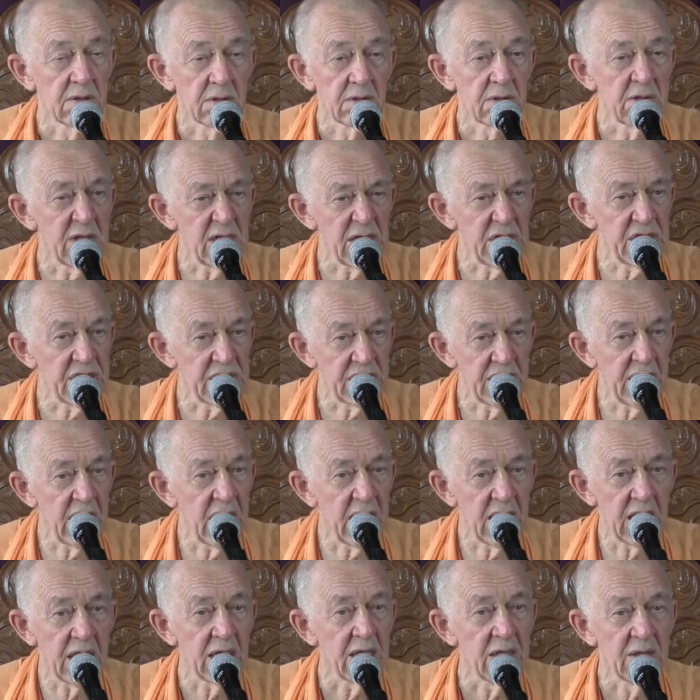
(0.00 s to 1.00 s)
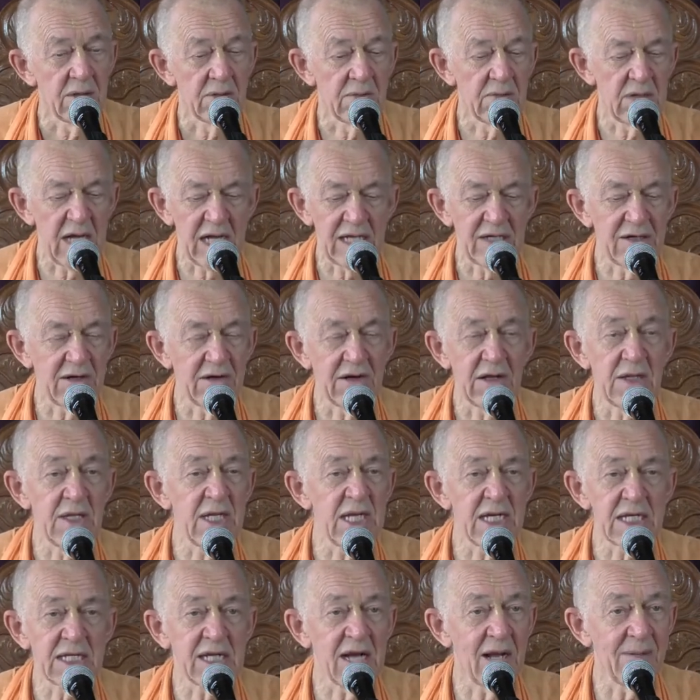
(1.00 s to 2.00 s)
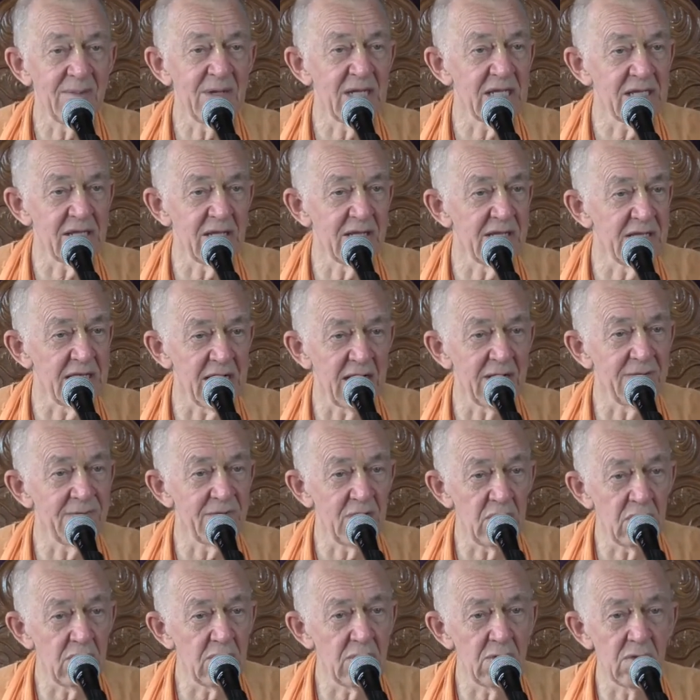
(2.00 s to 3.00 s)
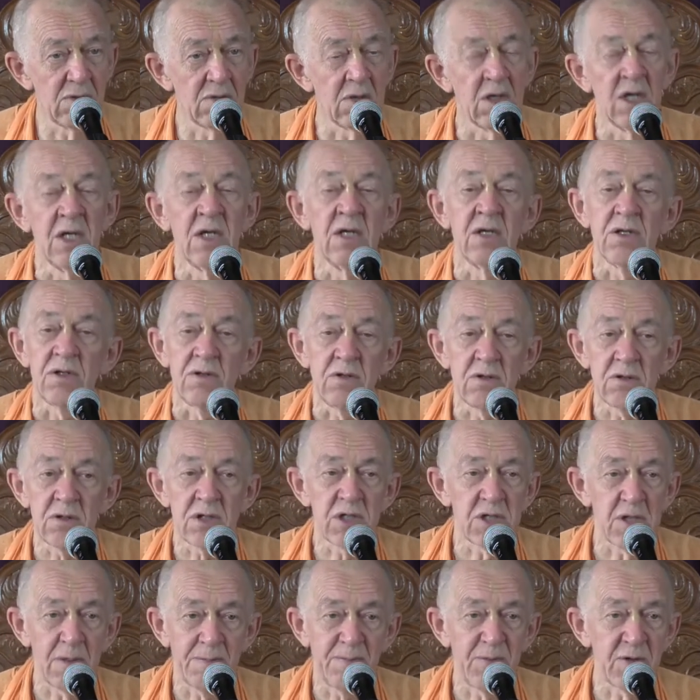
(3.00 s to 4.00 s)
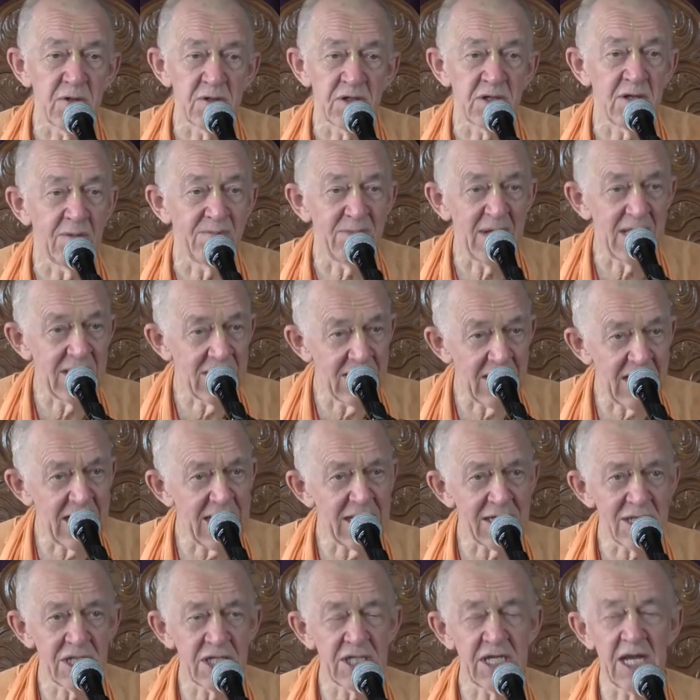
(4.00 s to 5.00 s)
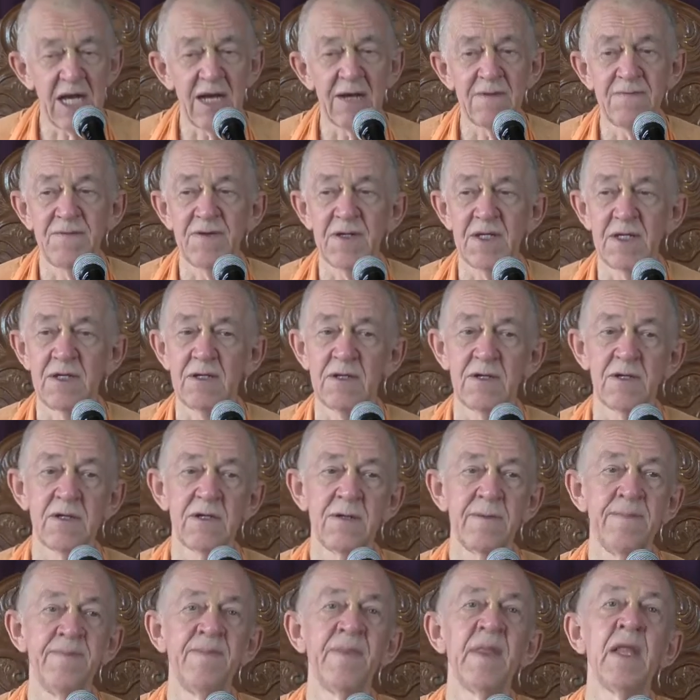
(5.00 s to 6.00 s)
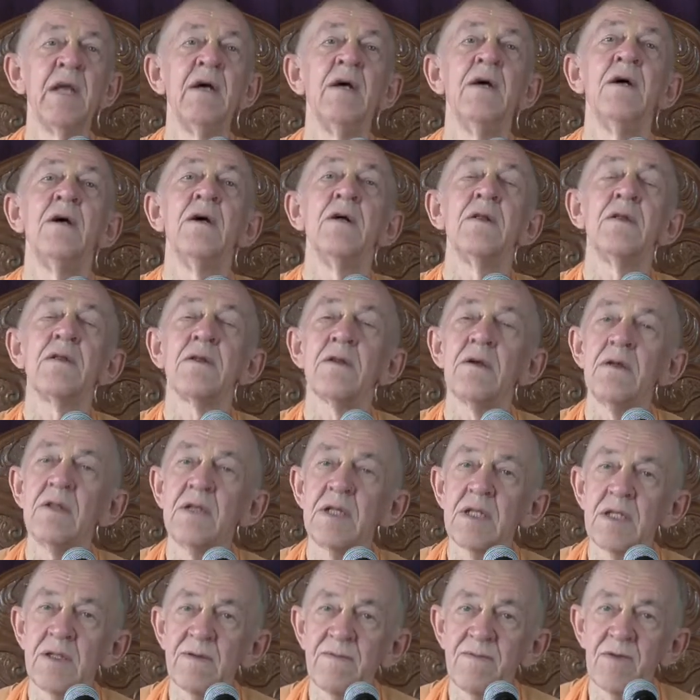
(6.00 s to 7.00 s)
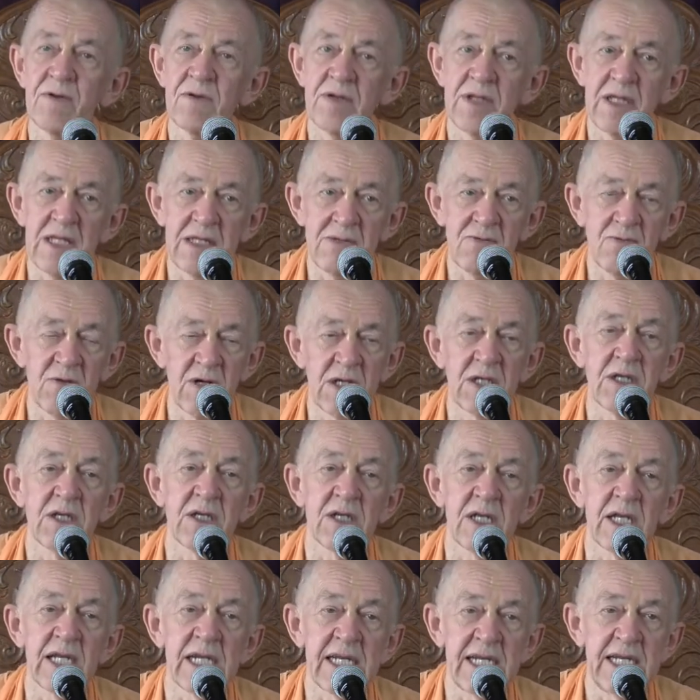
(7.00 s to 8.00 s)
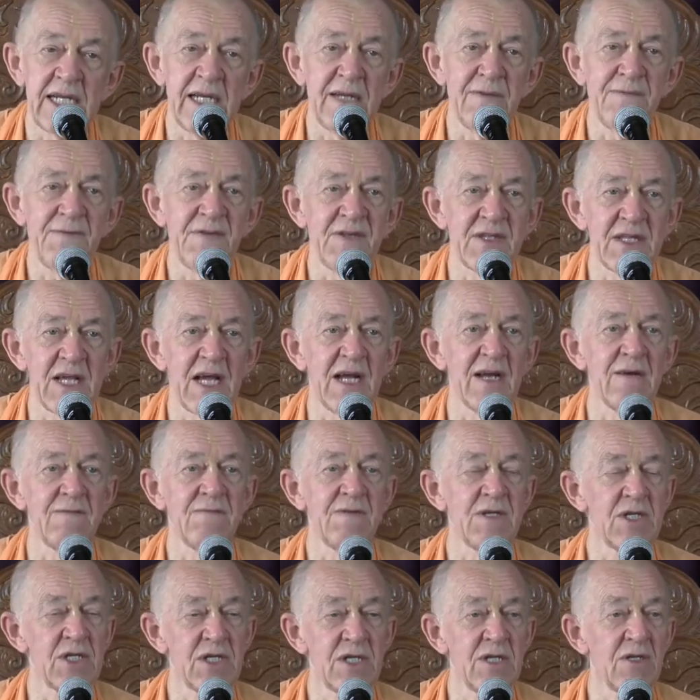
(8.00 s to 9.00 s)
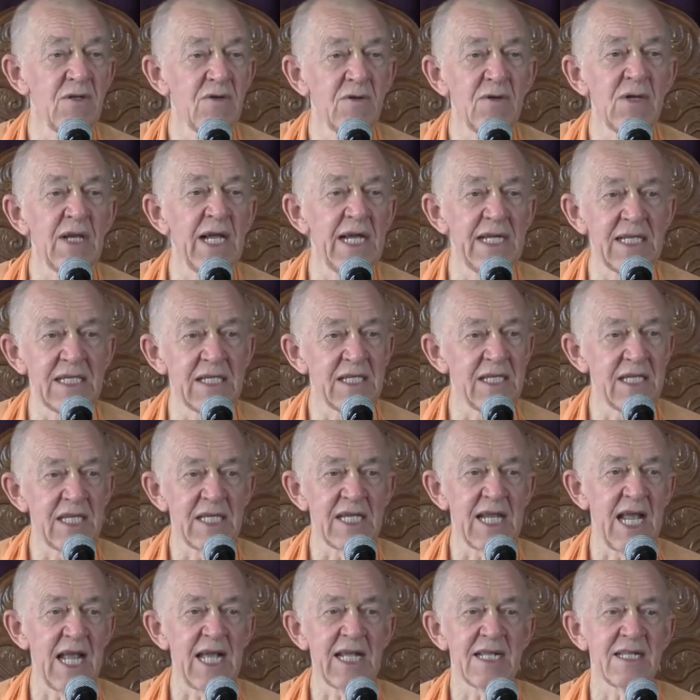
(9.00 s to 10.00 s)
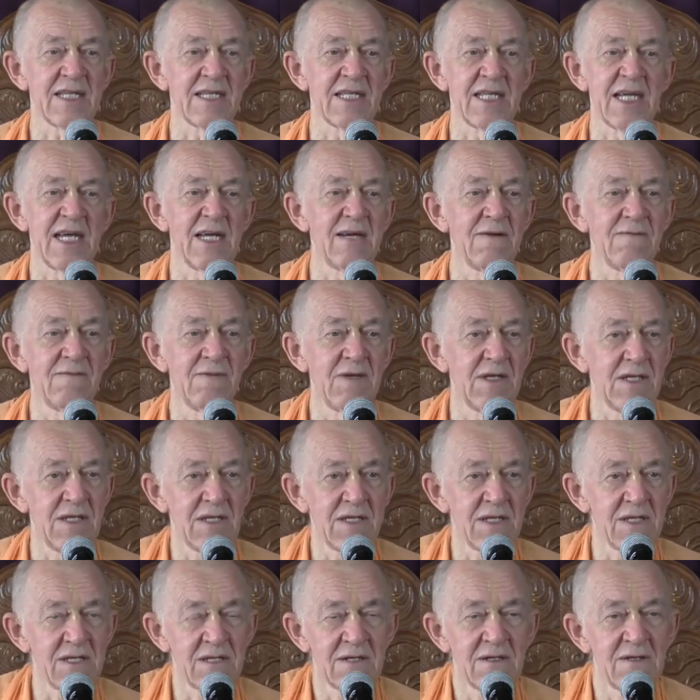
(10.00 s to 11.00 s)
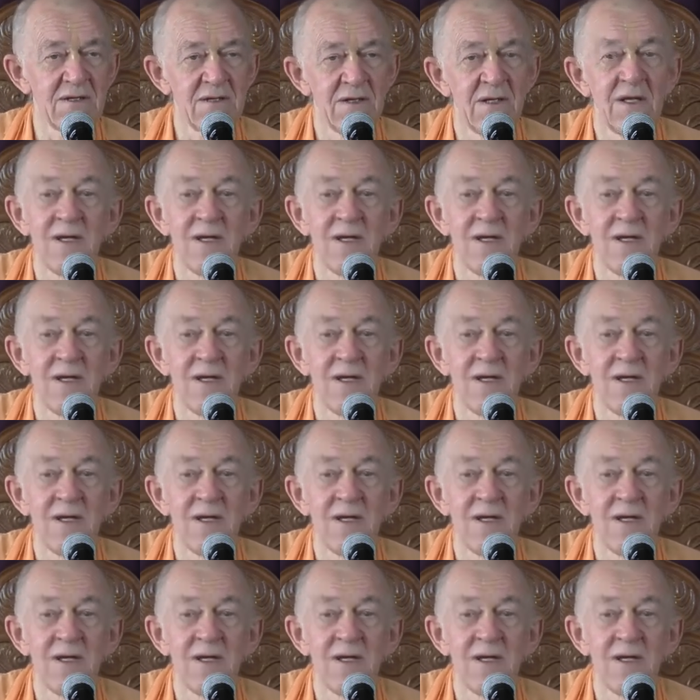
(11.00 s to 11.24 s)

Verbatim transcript: Krishna and they're coming to serve you. You're supposed to be their servant. So the devotees want to give service, they don't like to take service.